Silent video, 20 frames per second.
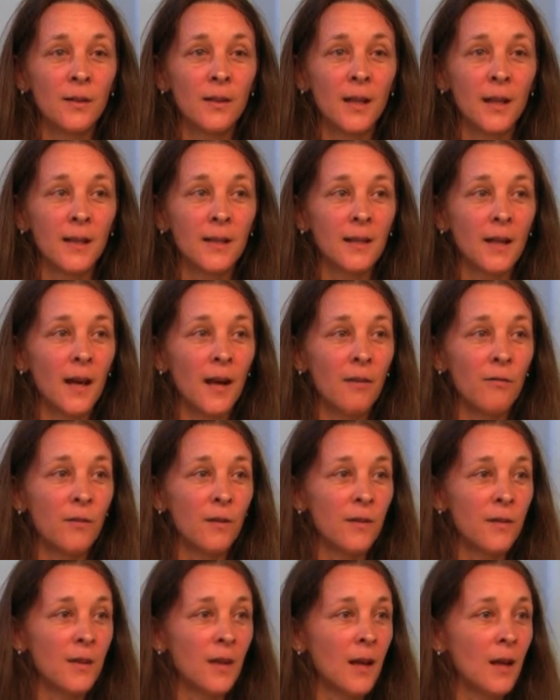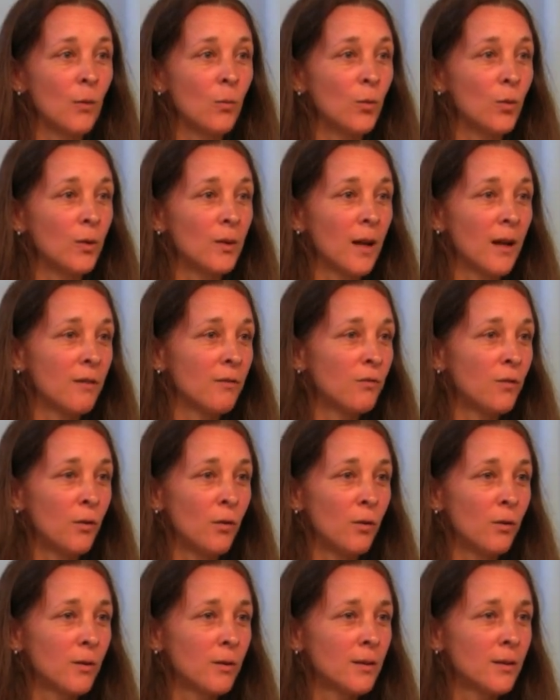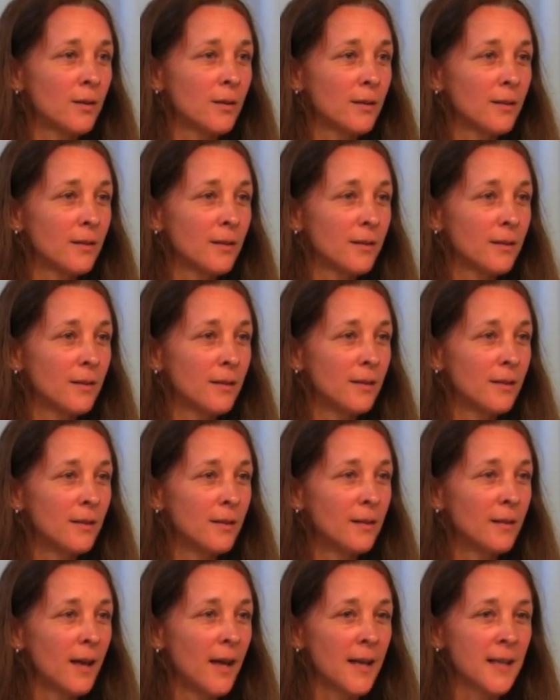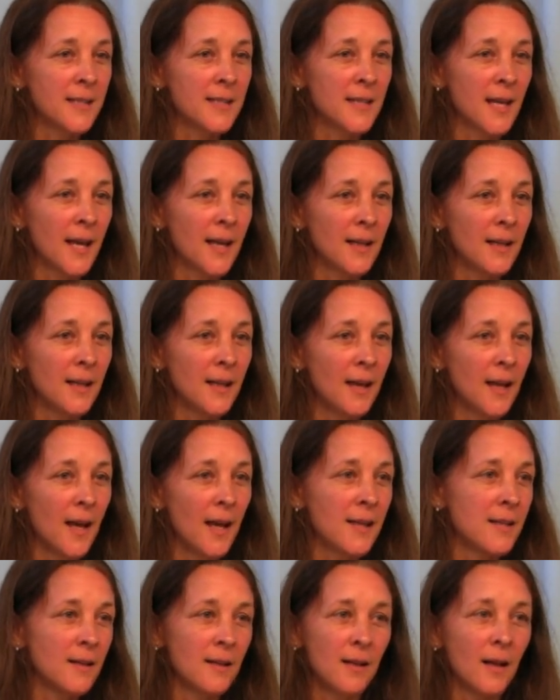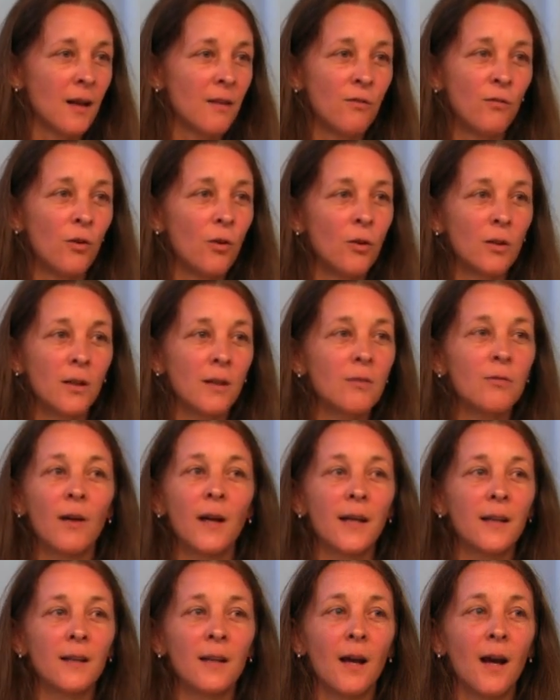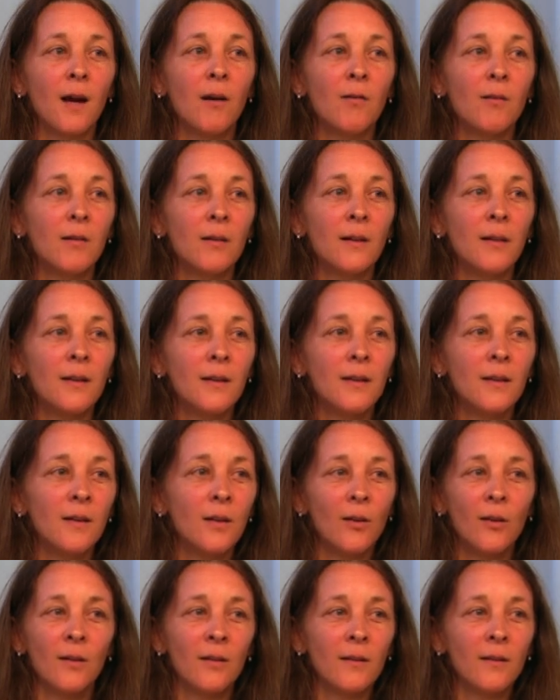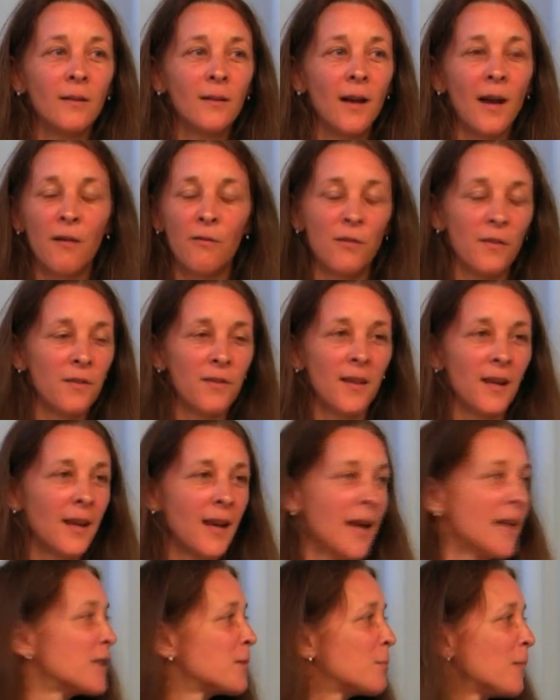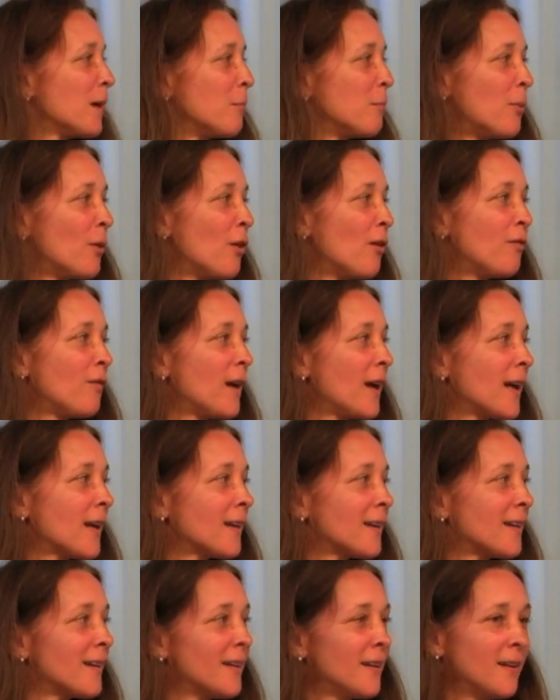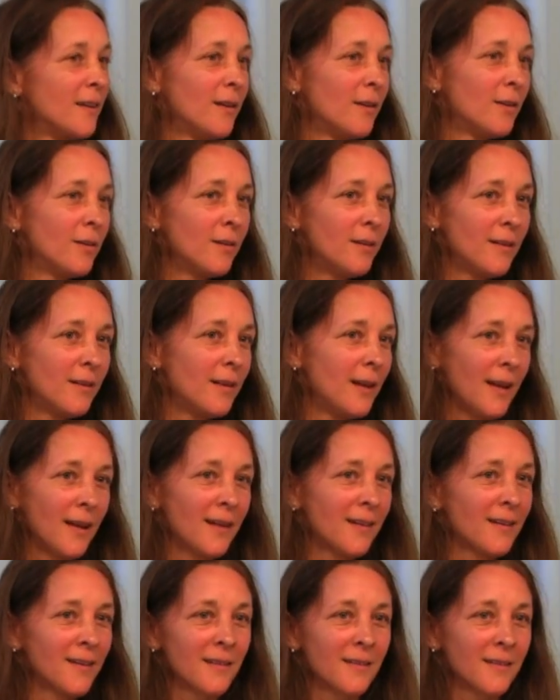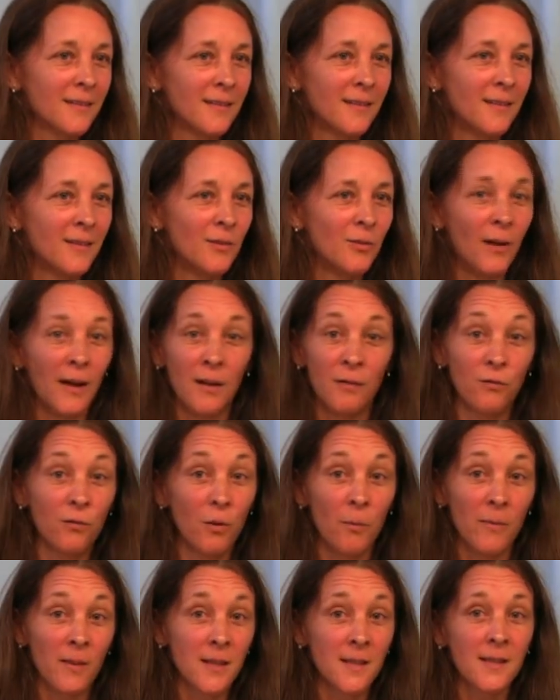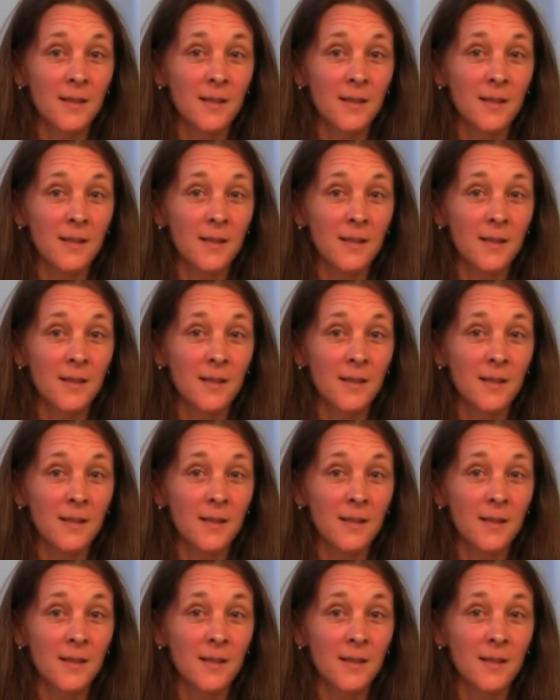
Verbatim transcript: that everything would unfold exactly as it unfolded right now. Everything has been perfect, like, right from the